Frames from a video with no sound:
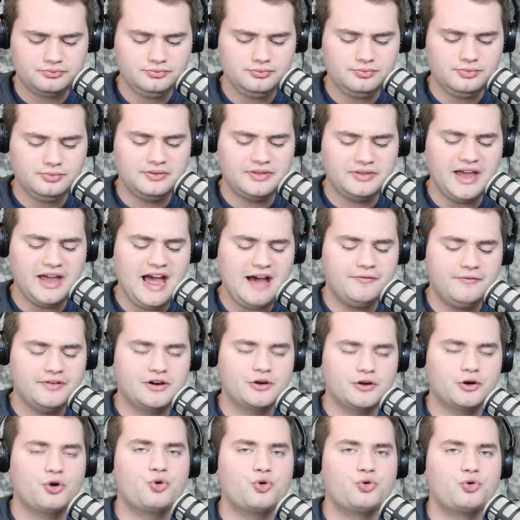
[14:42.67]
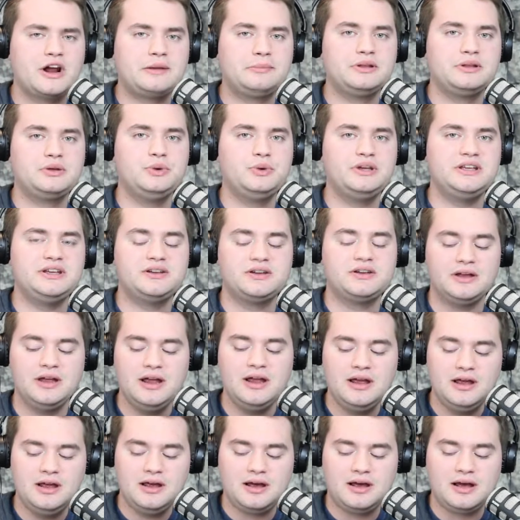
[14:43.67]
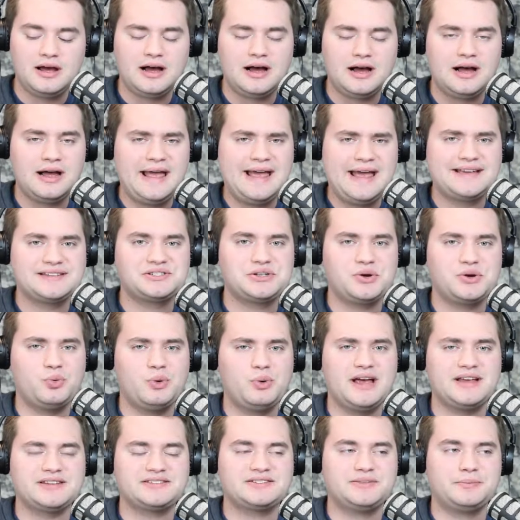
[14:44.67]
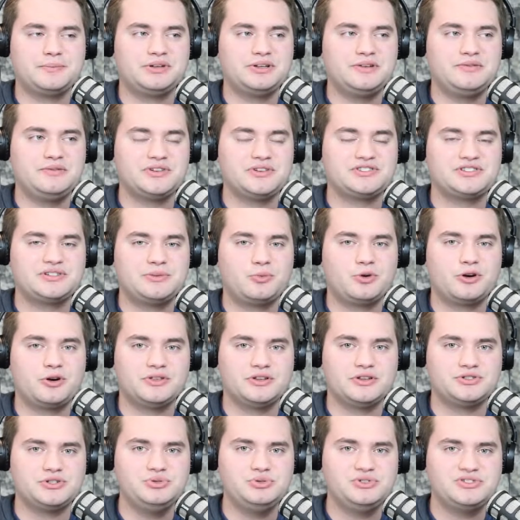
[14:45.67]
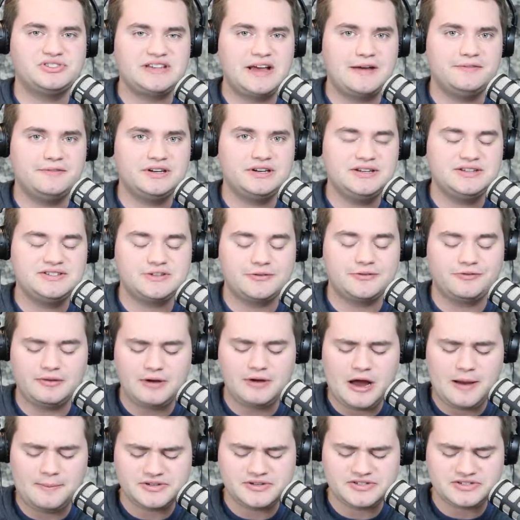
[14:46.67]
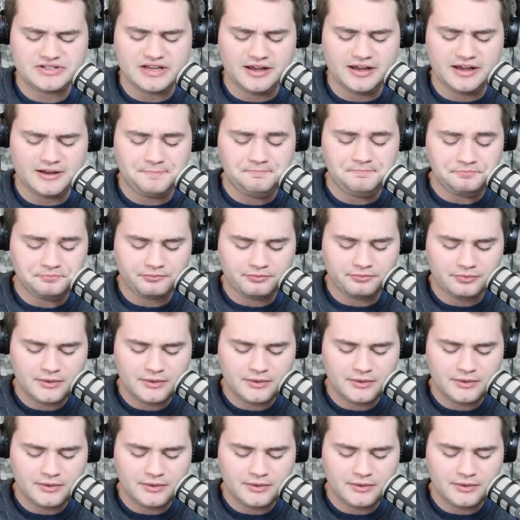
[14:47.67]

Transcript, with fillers: they have an incredibly weak uh, SOS. I believe it's somewhere in the 270s, if I'm not mistaken.